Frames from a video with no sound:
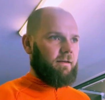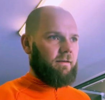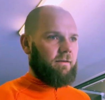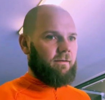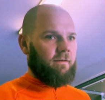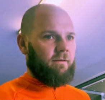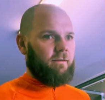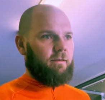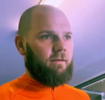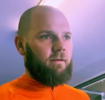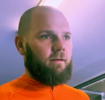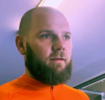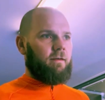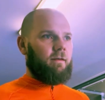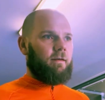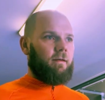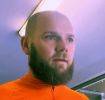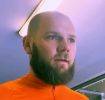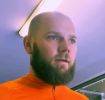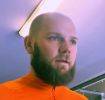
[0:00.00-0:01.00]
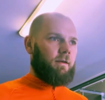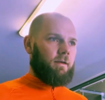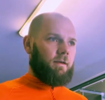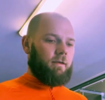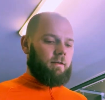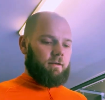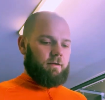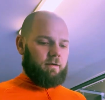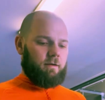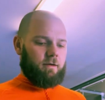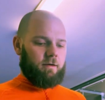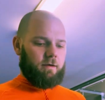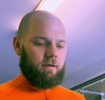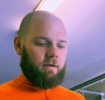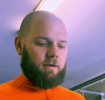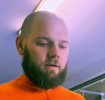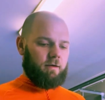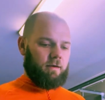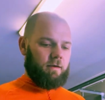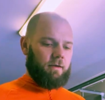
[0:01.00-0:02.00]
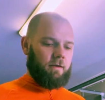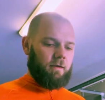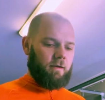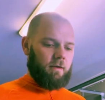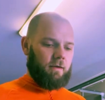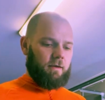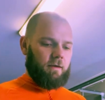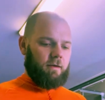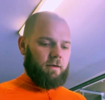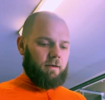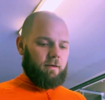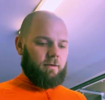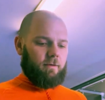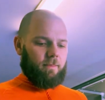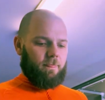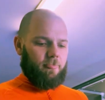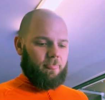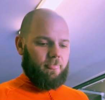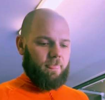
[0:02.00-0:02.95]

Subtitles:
Nobody speaks.